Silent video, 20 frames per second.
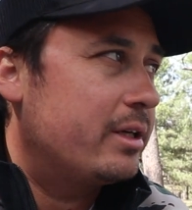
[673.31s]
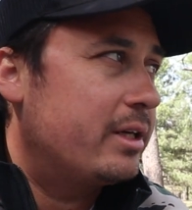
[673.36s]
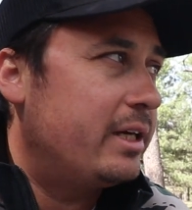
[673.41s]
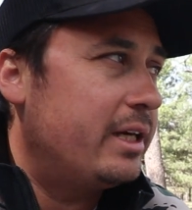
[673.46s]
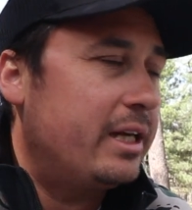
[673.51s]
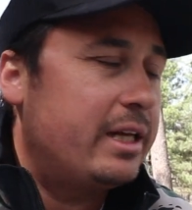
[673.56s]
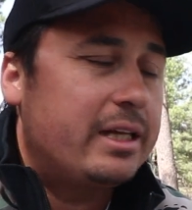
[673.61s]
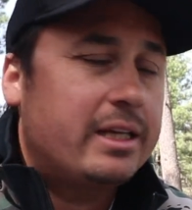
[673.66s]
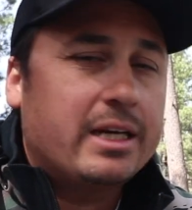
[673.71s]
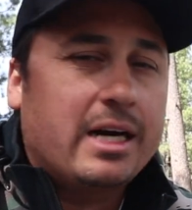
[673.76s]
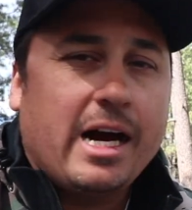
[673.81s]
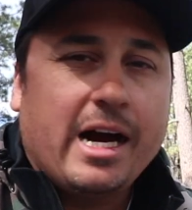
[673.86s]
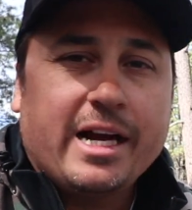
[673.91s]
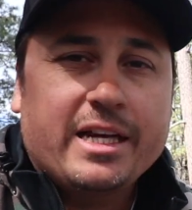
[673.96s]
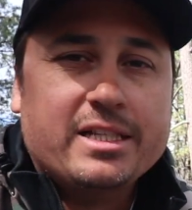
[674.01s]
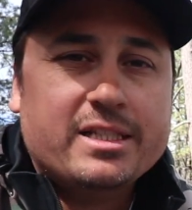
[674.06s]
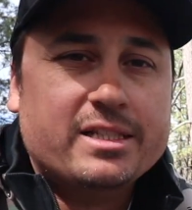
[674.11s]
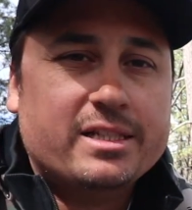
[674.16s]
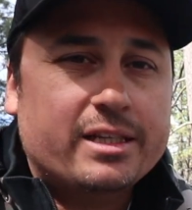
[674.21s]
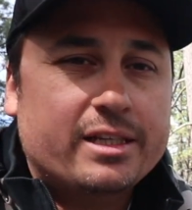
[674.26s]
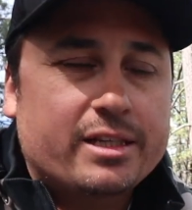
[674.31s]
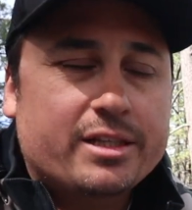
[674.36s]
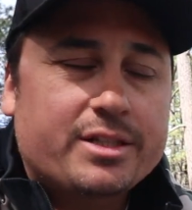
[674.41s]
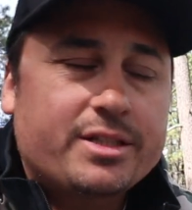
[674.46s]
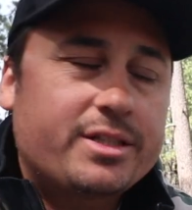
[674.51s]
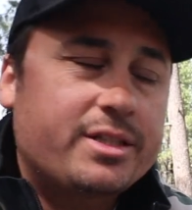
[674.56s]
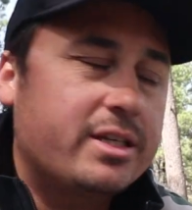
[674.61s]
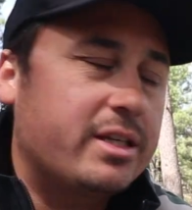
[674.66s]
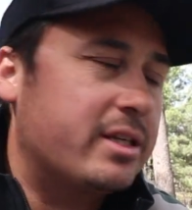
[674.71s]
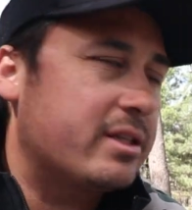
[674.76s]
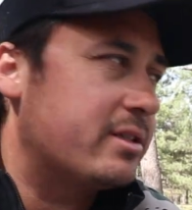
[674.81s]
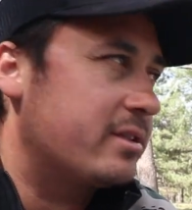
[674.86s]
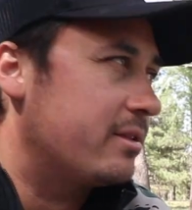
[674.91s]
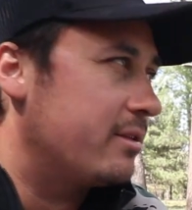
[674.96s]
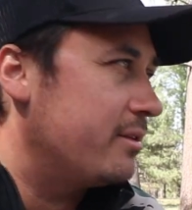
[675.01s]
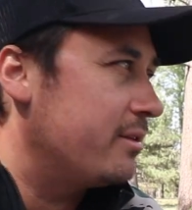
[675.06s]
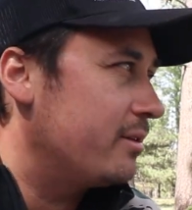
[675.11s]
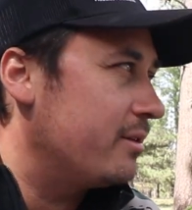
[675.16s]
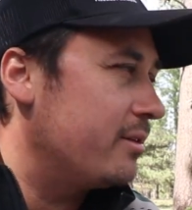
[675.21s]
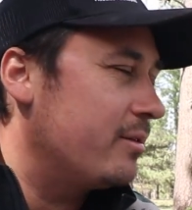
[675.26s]
getting the ice thing is just
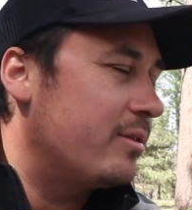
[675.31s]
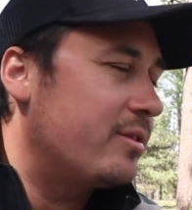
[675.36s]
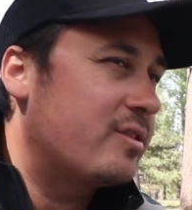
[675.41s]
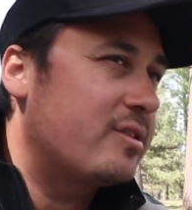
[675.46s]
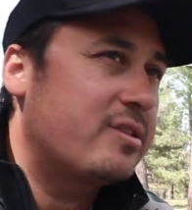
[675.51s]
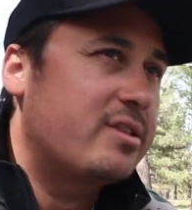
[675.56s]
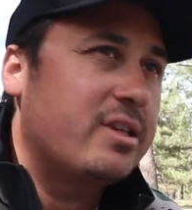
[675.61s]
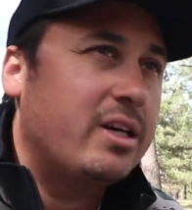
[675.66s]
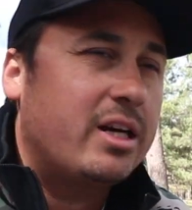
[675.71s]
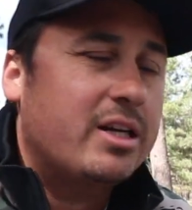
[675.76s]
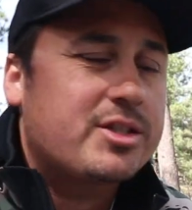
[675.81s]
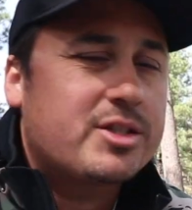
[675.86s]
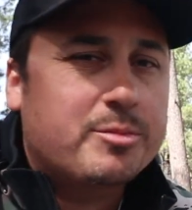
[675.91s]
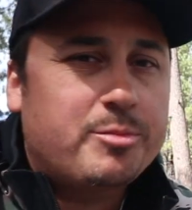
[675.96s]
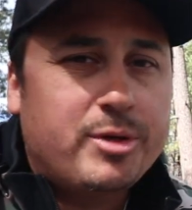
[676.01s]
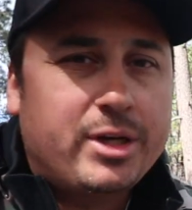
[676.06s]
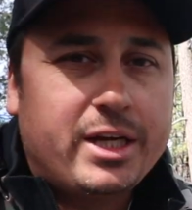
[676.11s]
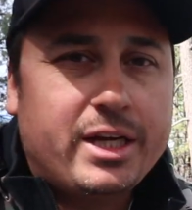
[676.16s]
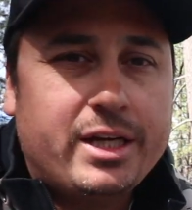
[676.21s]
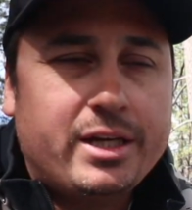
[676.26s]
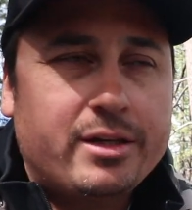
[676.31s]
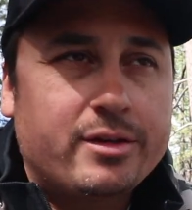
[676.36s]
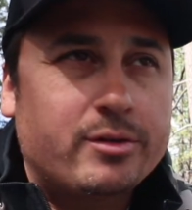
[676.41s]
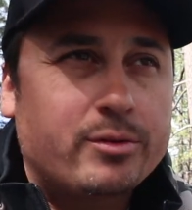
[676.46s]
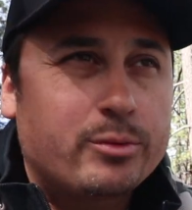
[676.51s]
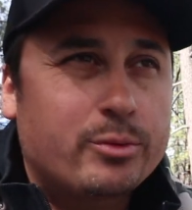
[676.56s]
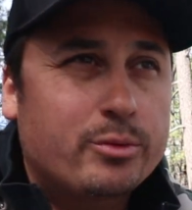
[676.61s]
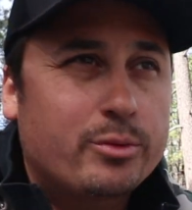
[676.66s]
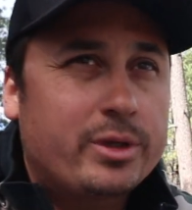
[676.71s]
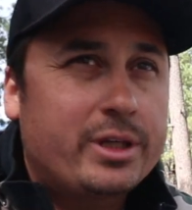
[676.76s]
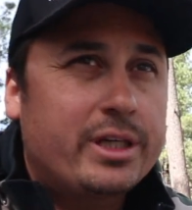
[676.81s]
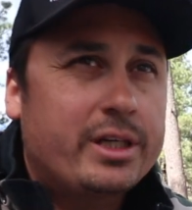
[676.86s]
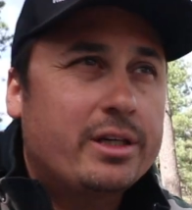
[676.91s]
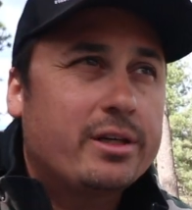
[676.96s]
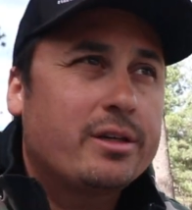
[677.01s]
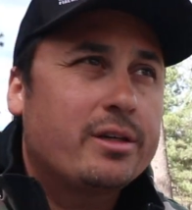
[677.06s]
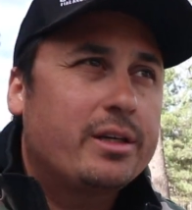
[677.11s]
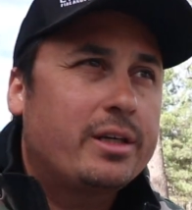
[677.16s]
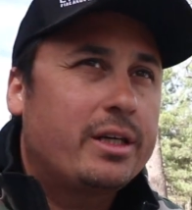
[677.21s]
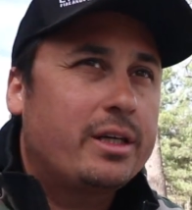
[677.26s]
such a pain in the
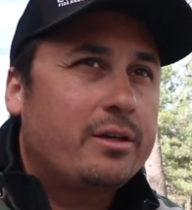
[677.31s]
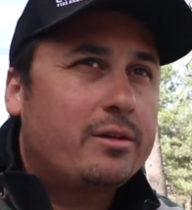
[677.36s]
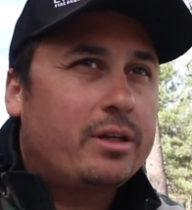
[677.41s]
rear.